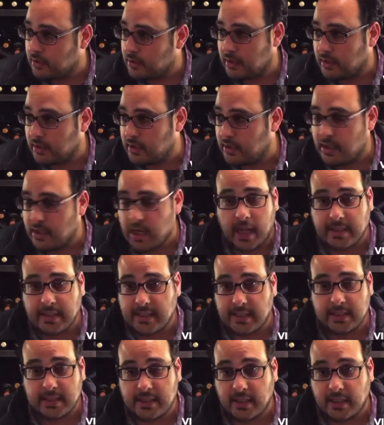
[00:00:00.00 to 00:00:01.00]

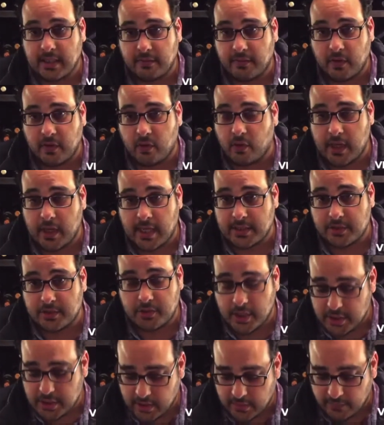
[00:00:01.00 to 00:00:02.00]
content of or
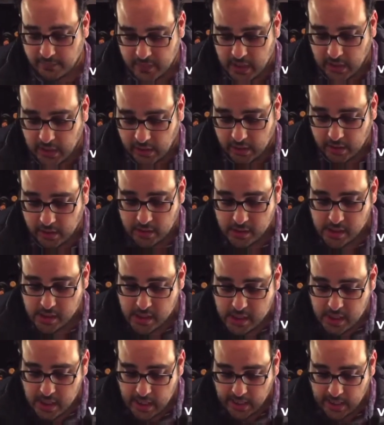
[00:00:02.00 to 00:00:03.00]
concentration of color.
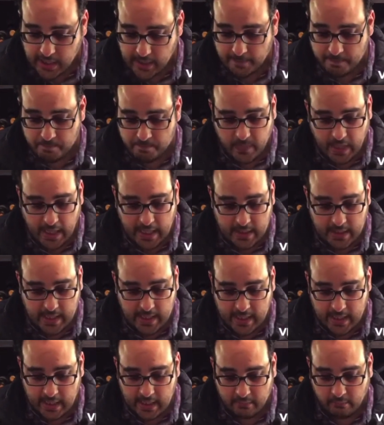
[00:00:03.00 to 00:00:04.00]
Um, and
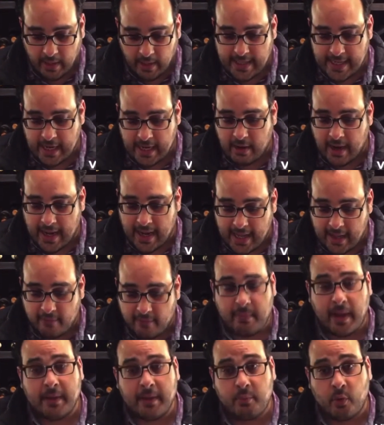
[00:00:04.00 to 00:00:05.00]
then right now I have
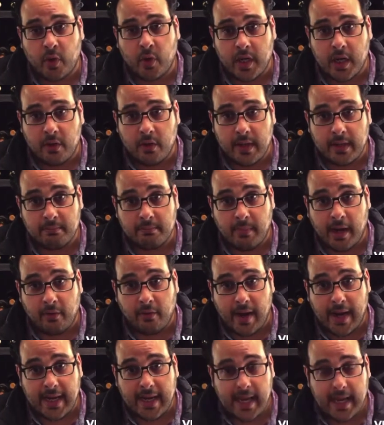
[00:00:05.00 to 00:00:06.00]
my Bordeaux in my
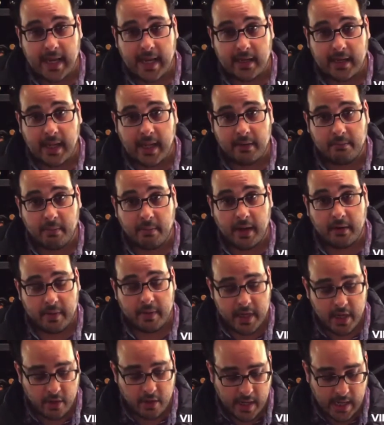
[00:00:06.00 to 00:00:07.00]
right hand and my
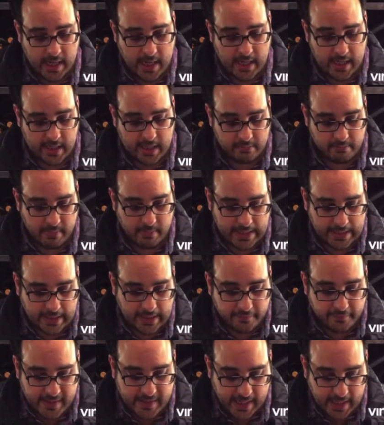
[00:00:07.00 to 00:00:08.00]
Rioja in my
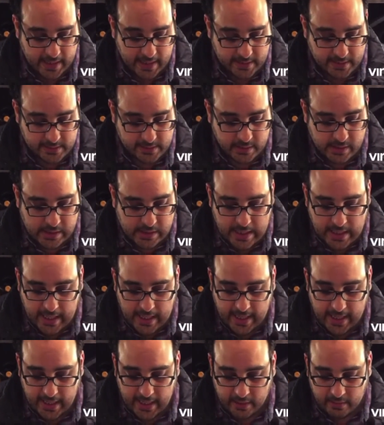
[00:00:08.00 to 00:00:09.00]
left hand.
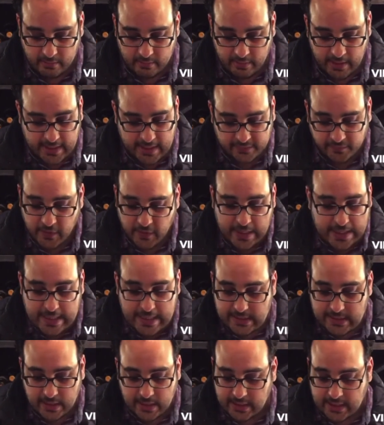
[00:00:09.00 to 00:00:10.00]
And it's very
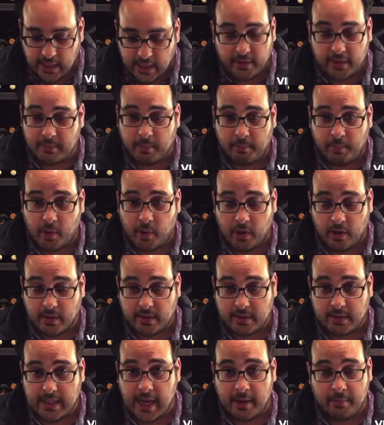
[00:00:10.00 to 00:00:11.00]
easy to tell them apart.
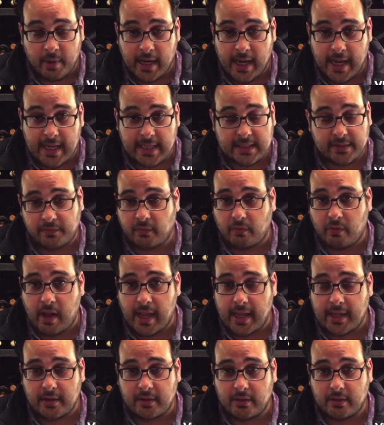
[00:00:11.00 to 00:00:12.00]
Cabernet as a
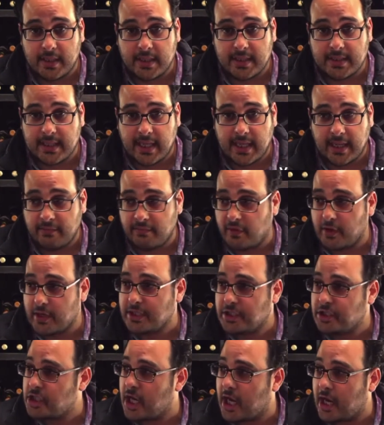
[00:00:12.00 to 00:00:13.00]
varietal is a very
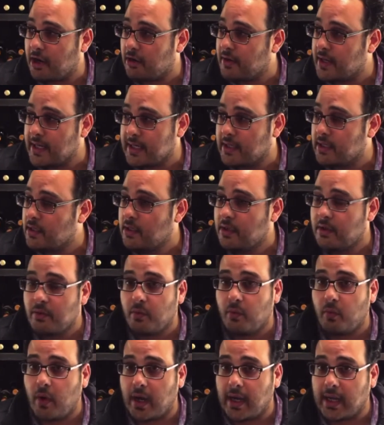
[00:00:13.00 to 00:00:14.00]
cherried
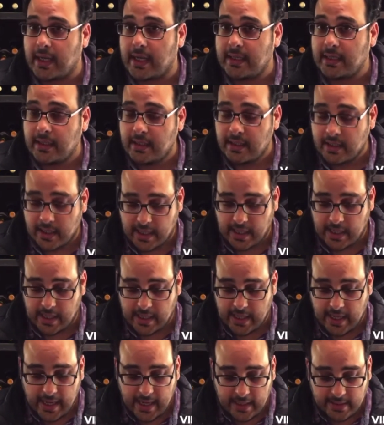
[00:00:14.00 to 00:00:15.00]
wine. Uh,
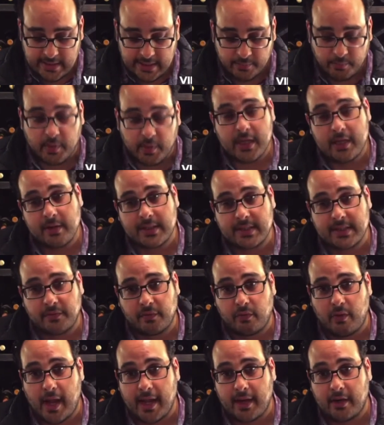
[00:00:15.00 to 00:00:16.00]
and Tempranillo as a
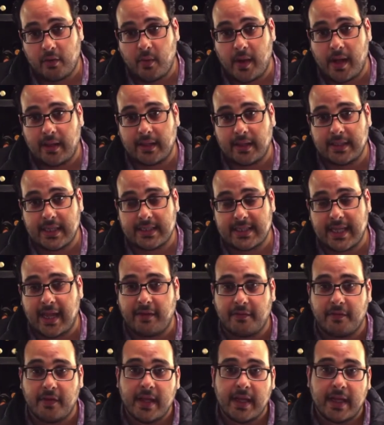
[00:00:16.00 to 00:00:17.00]
varietal, while it does have
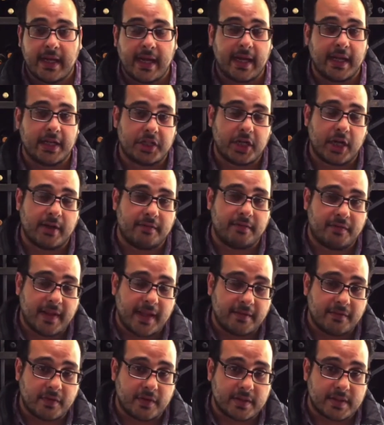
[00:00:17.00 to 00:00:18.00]
kind of cherry
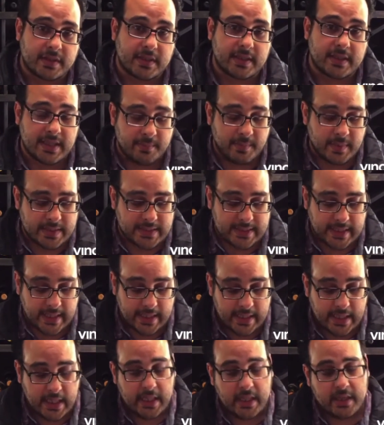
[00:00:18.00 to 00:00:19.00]
flavors to some extent,
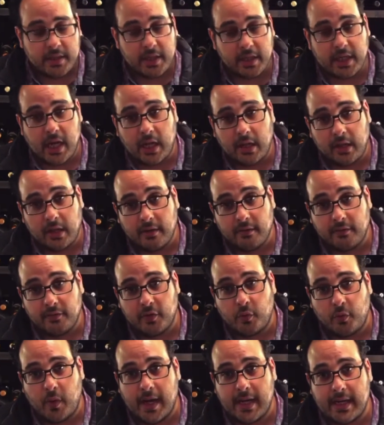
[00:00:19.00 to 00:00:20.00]
the color of the
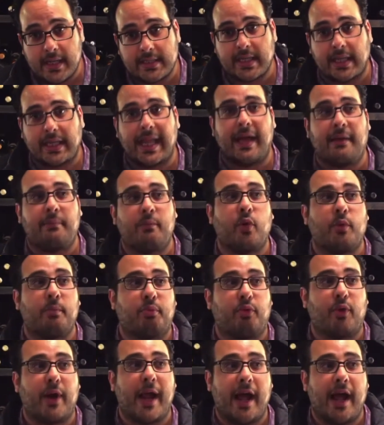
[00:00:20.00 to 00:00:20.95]
wine is a lot more brown,